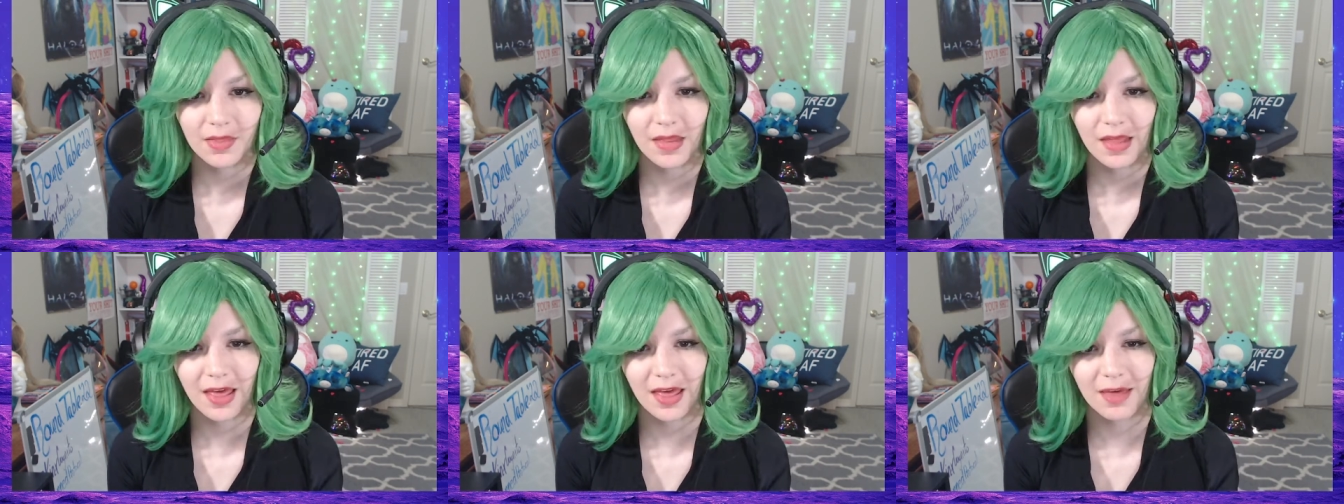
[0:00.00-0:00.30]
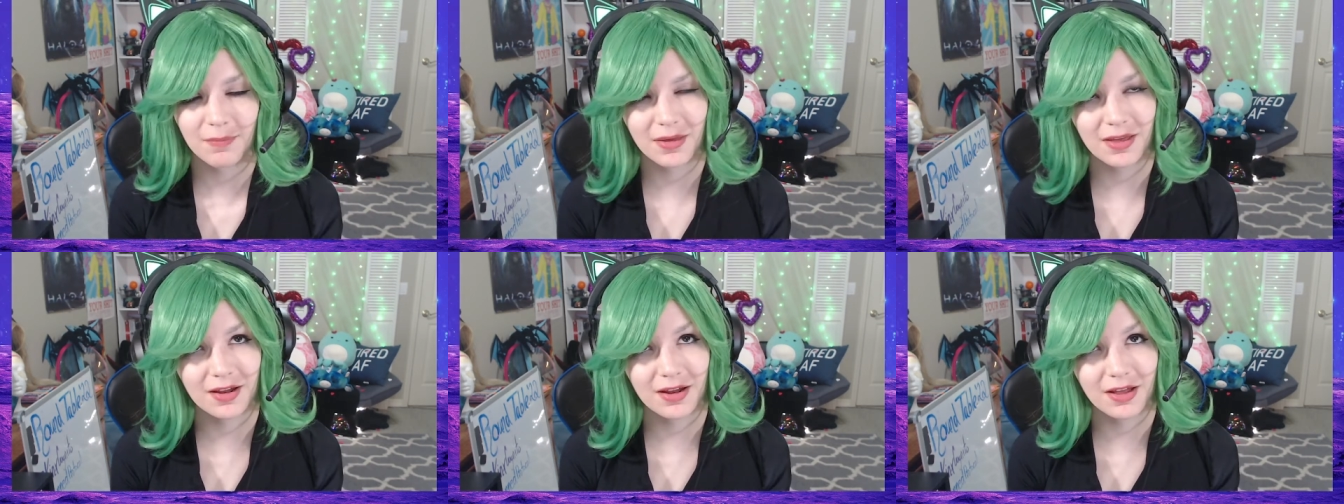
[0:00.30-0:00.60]
I
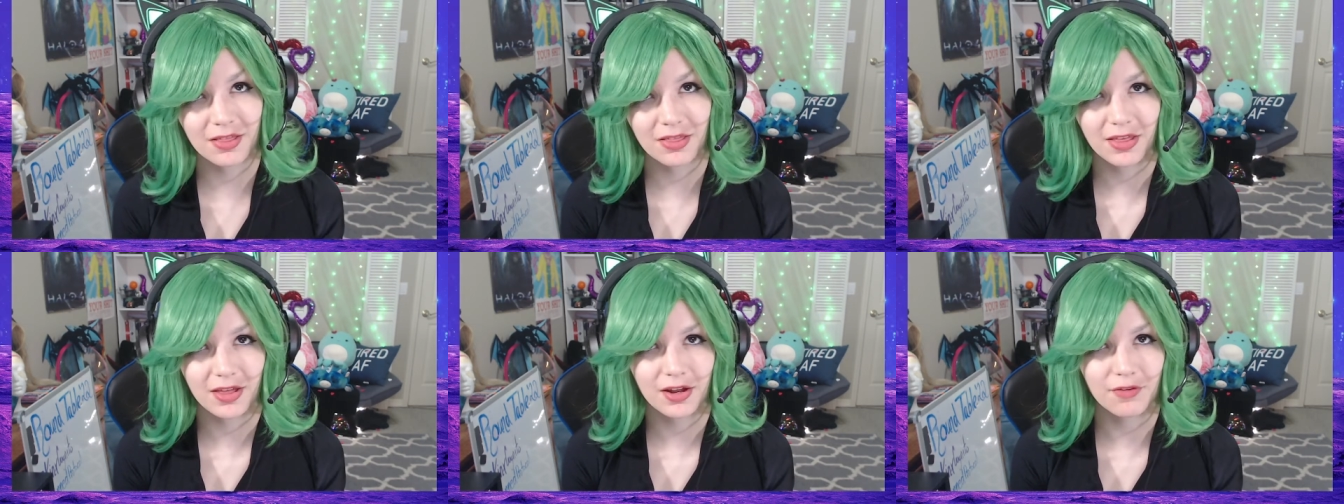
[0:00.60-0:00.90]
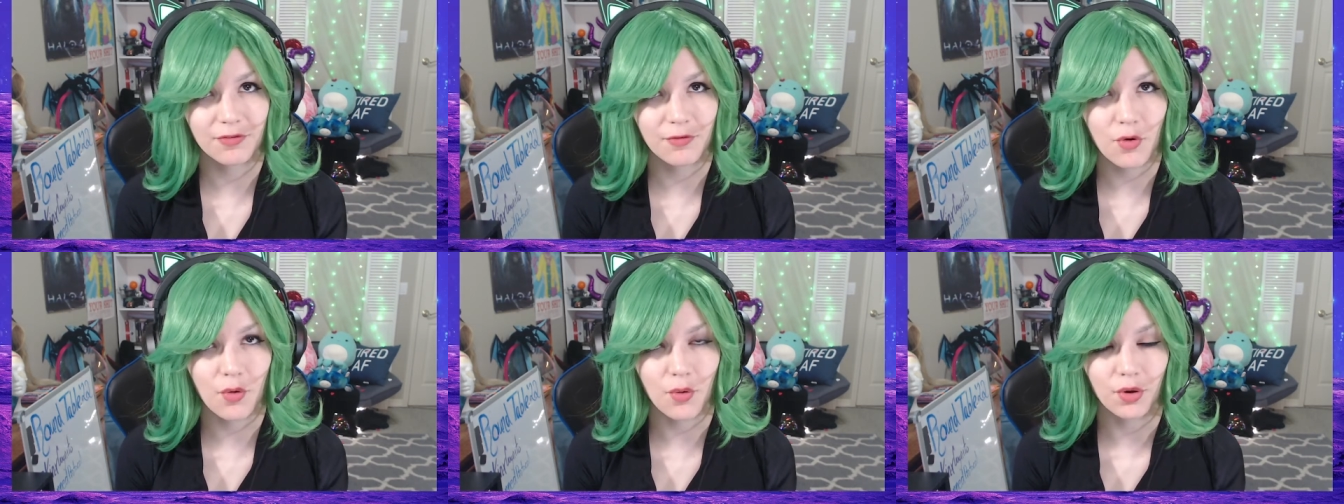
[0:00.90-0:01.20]
mean, and then
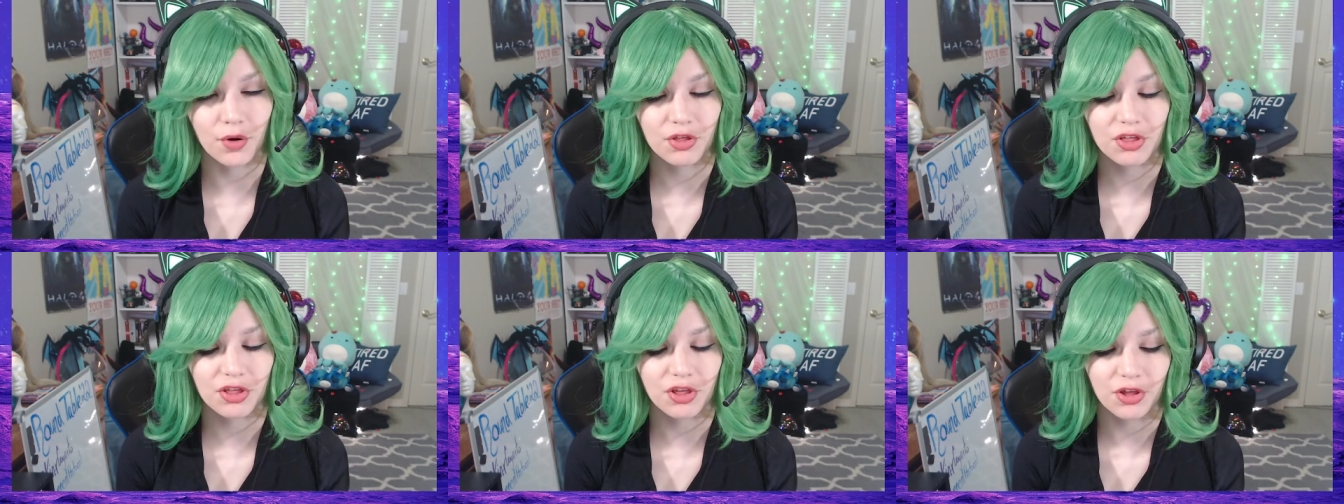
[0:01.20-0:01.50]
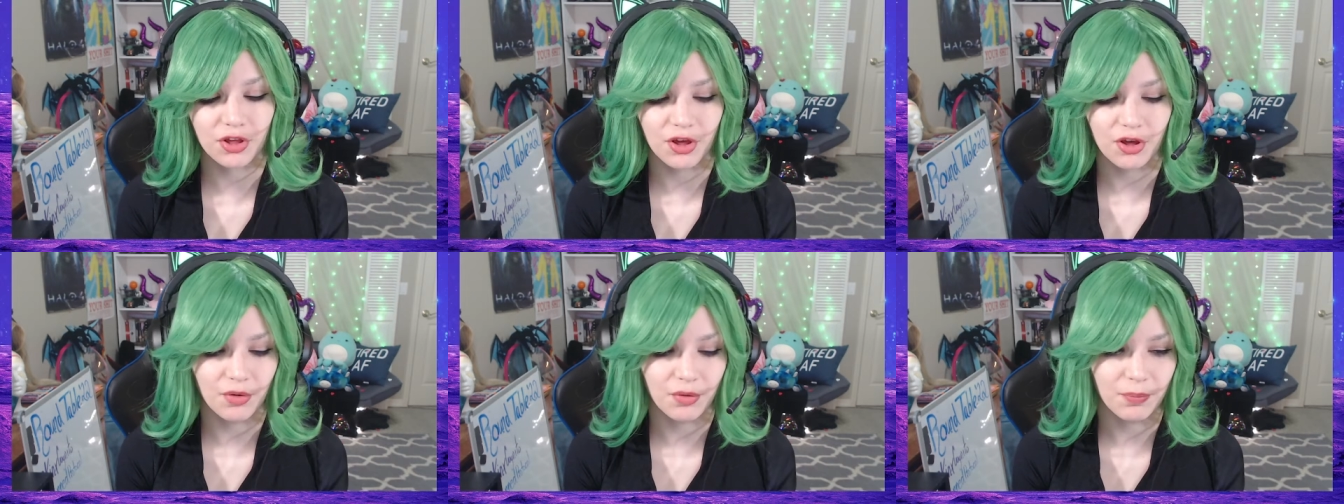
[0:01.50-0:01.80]
of course, you
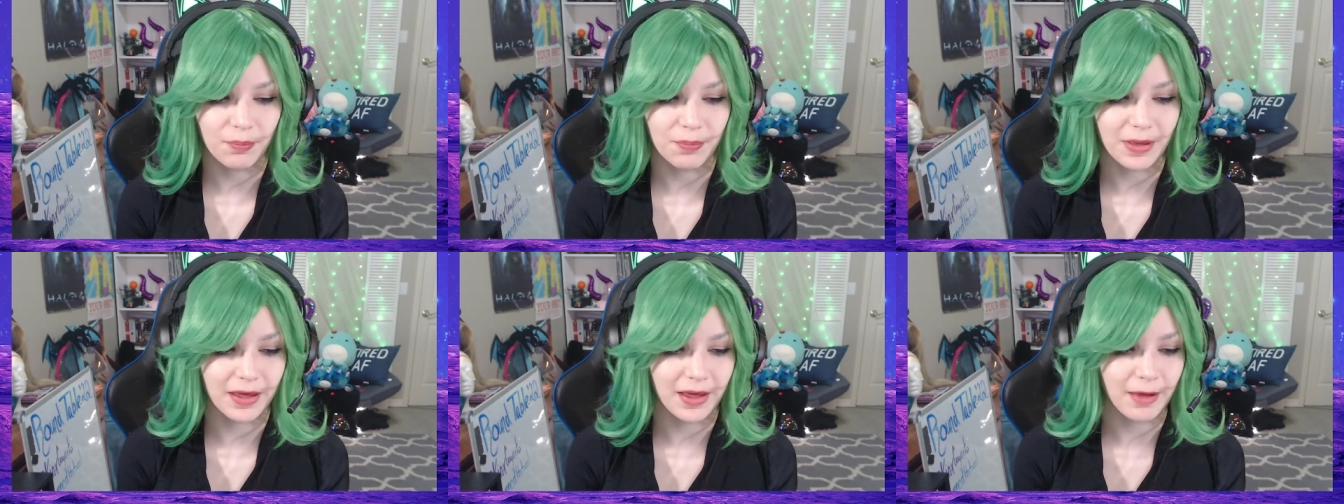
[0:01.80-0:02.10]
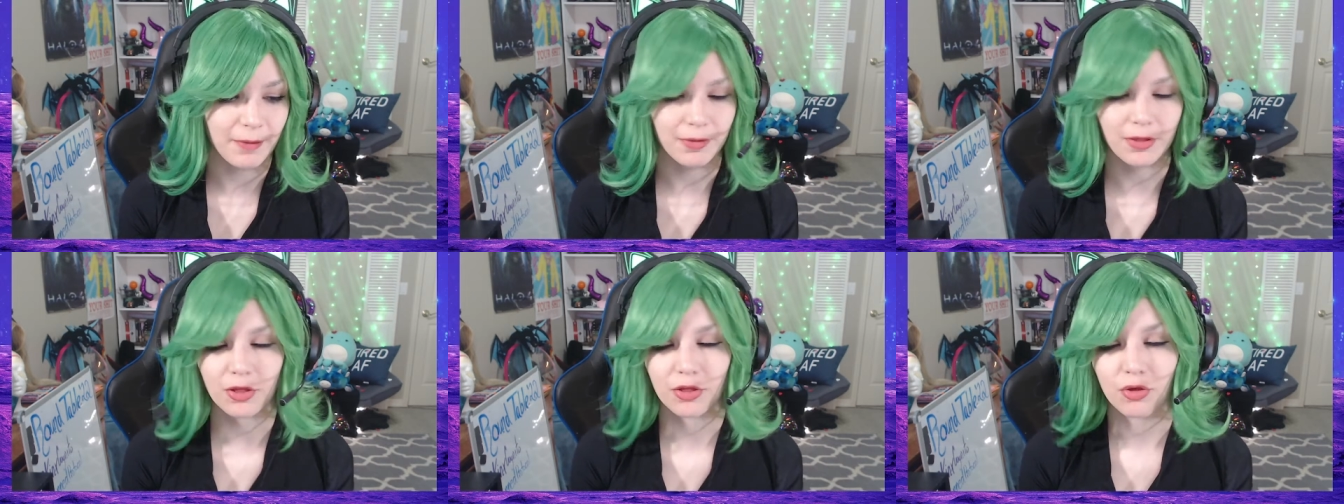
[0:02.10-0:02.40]
know, being
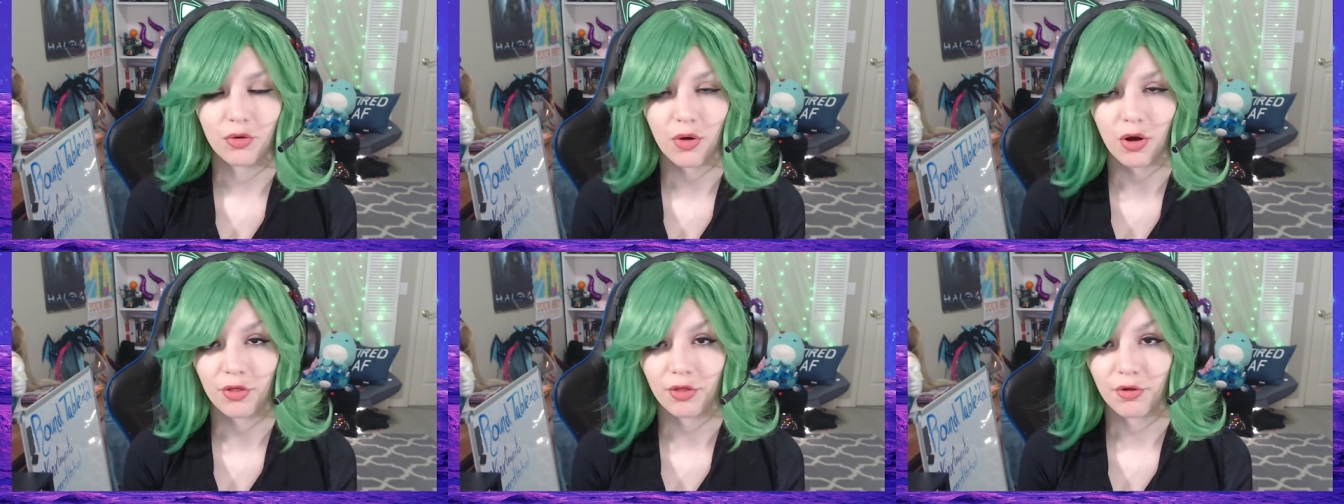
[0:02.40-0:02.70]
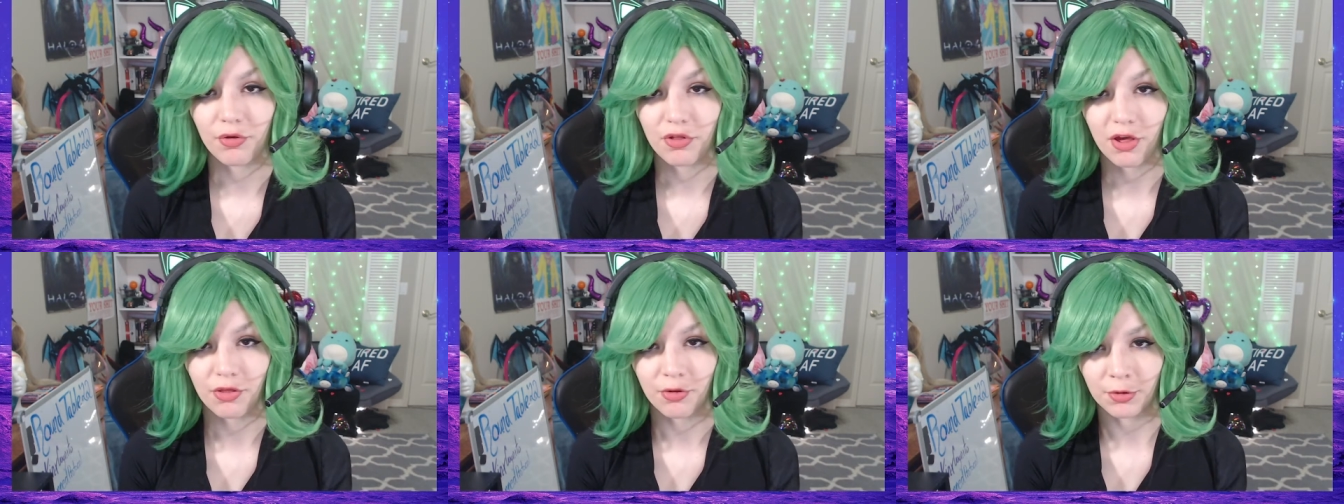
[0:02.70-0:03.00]
able to do all
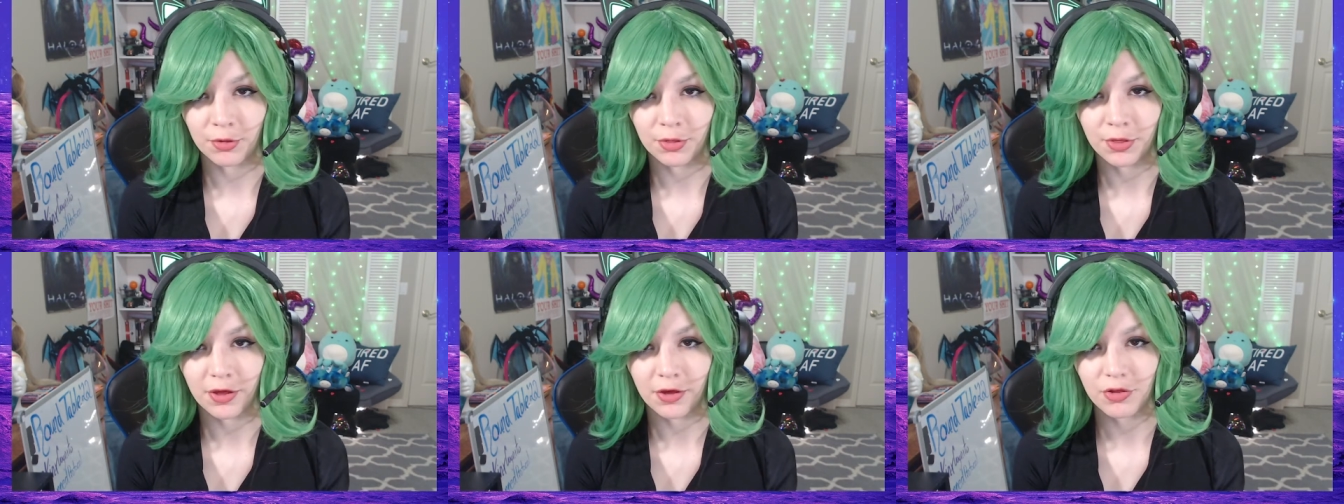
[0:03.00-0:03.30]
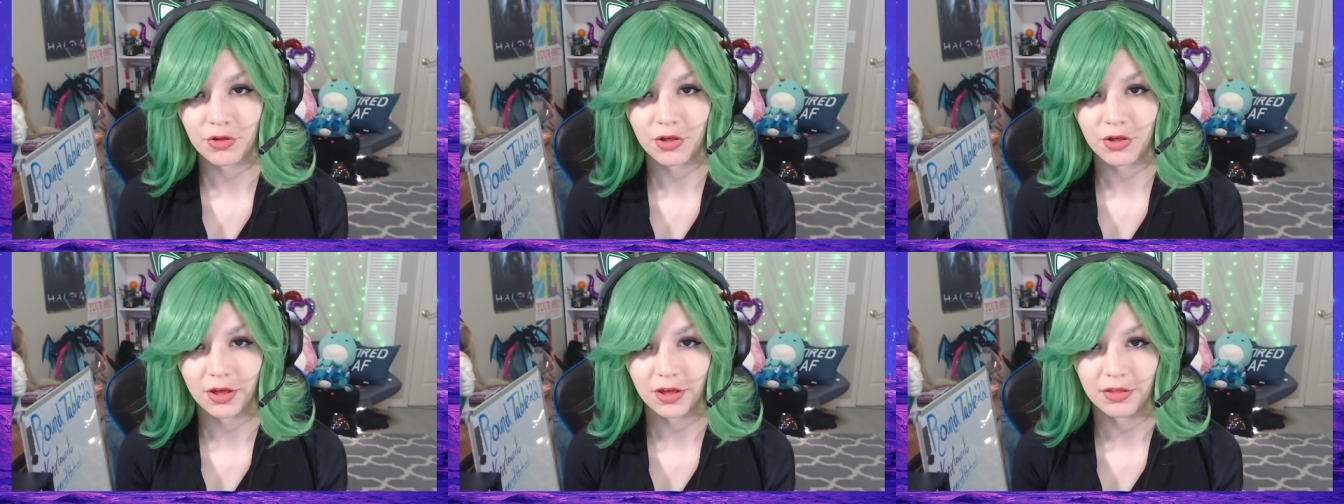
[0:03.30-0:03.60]
those other things,
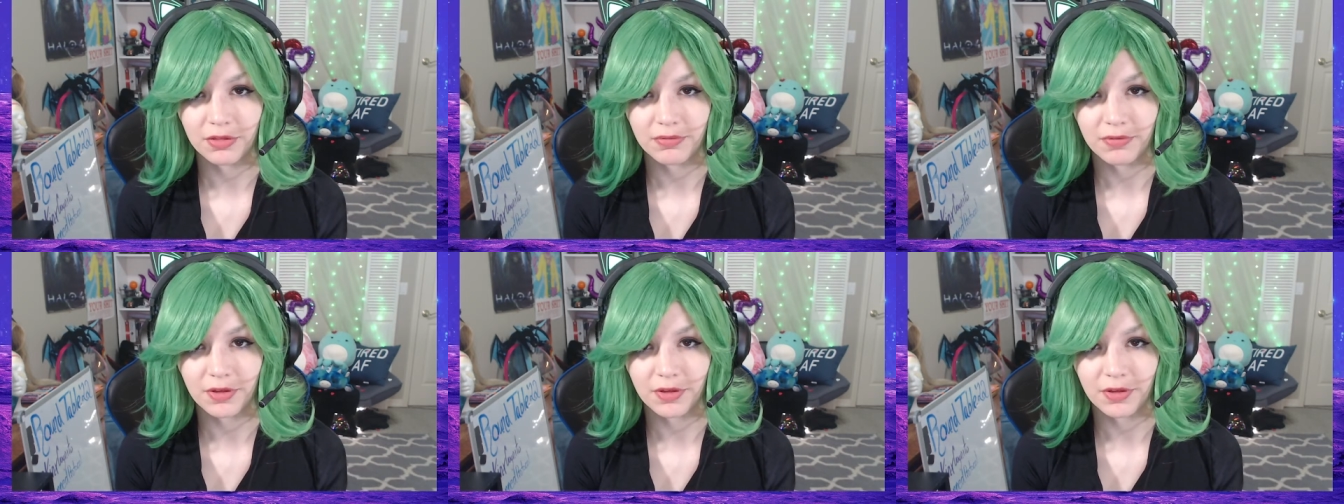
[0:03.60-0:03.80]
she can,